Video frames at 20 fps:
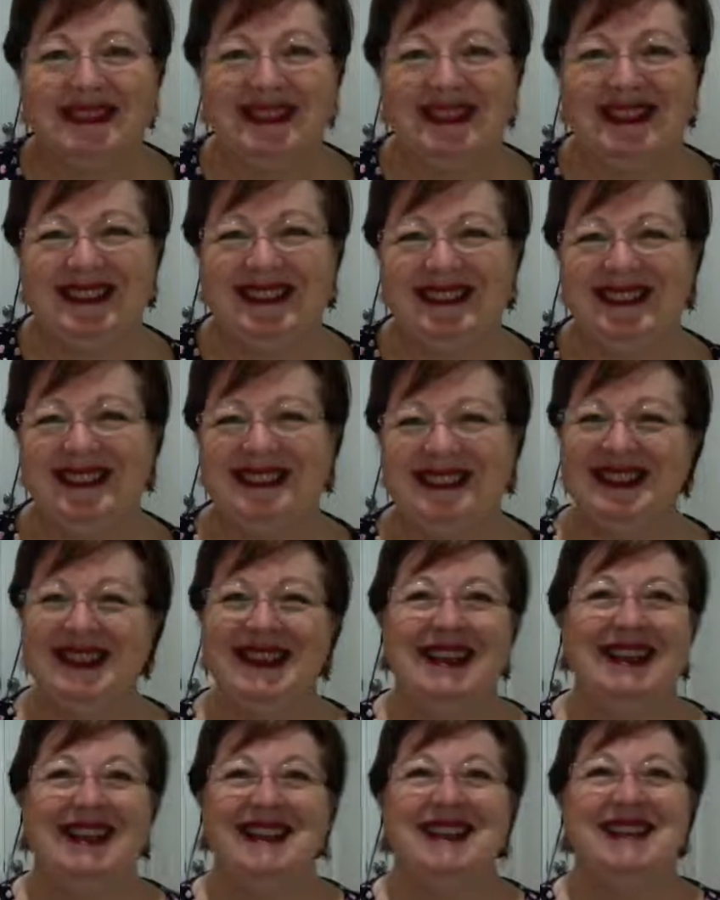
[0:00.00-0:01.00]

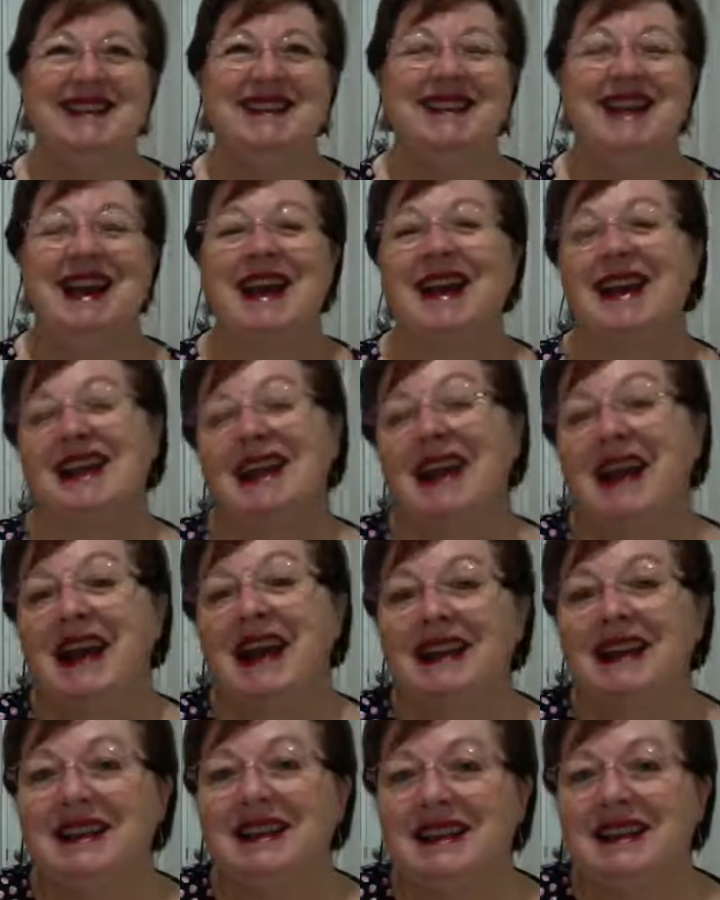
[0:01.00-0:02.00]

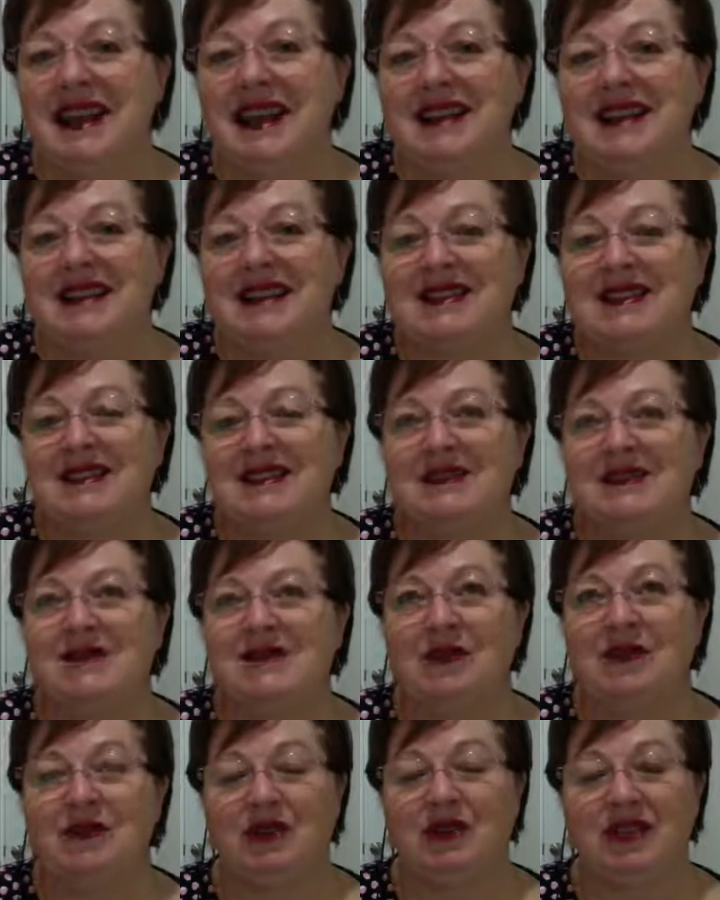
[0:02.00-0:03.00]
and that's
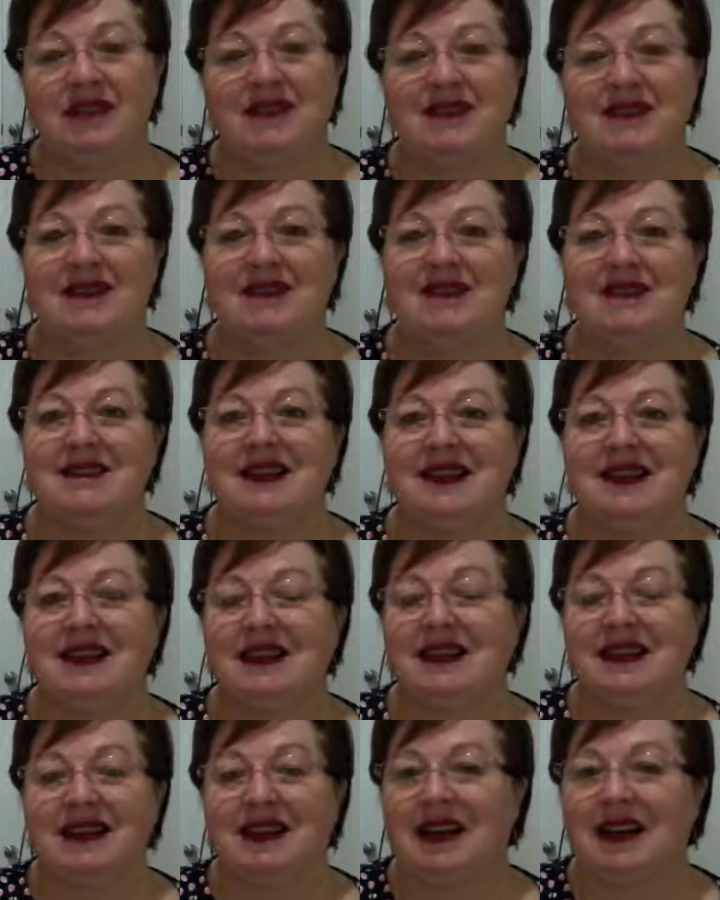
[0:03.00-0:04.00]
for reasons
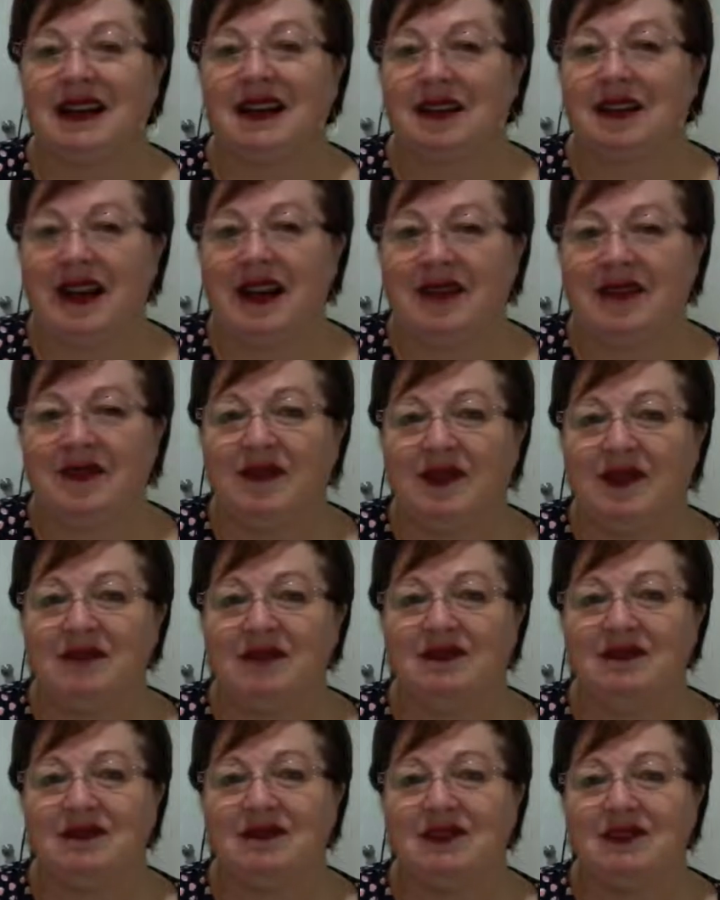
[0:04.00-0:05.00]
that are not our
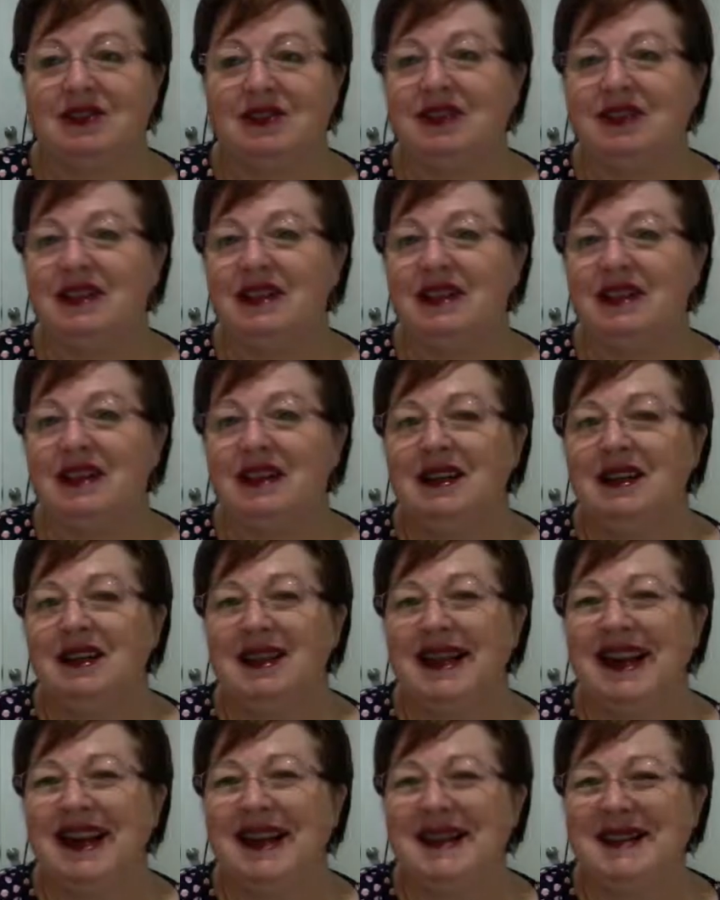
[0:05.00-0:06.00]
fault, all right?
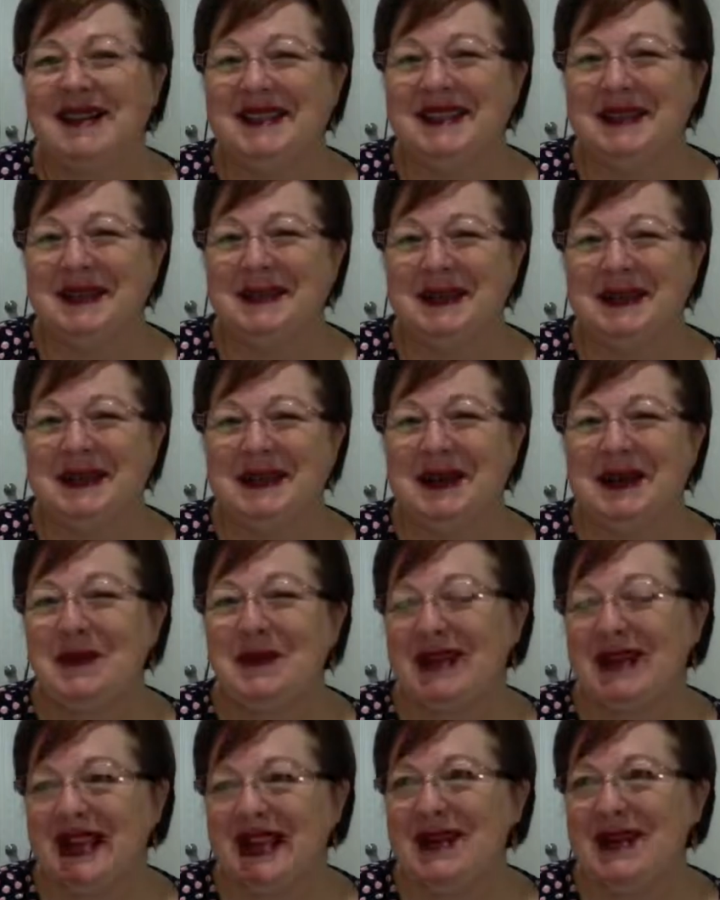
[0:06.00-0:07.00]
And it's something
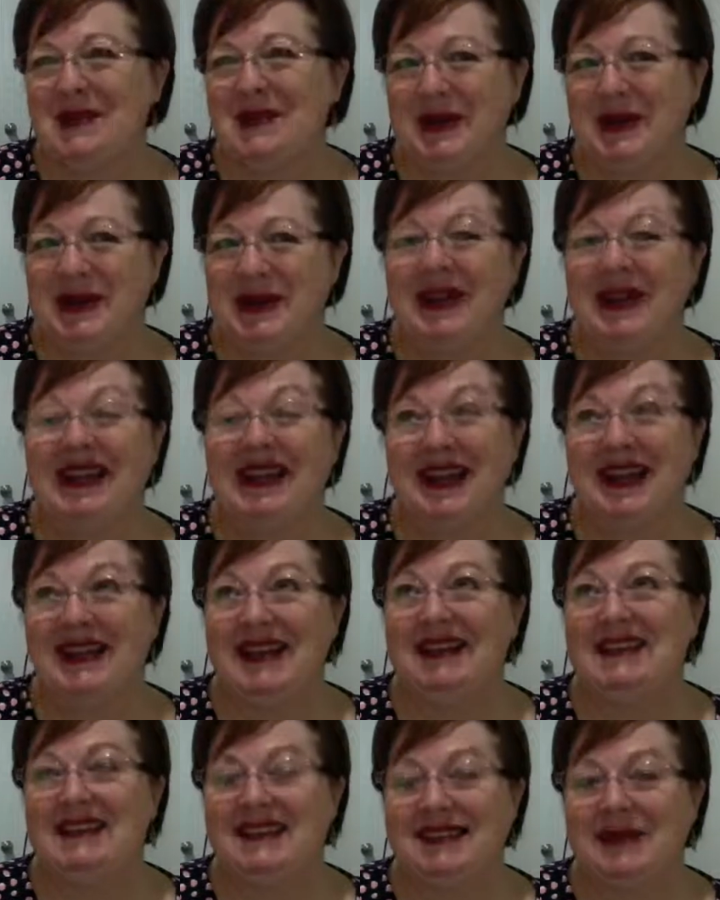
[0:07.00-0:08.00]
that we can work,
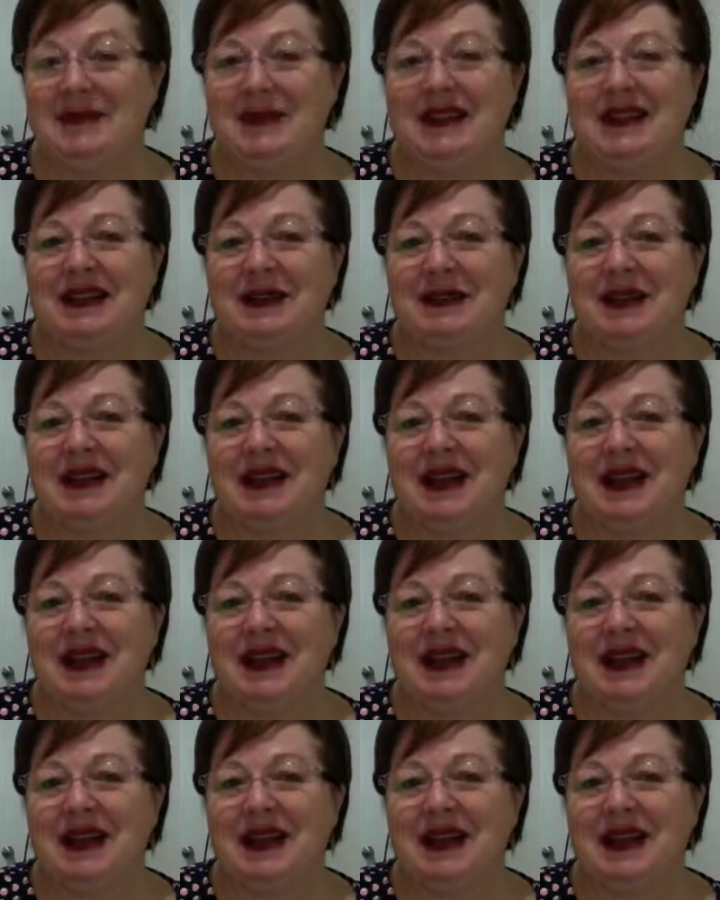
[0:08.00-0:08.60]
again, it's something that we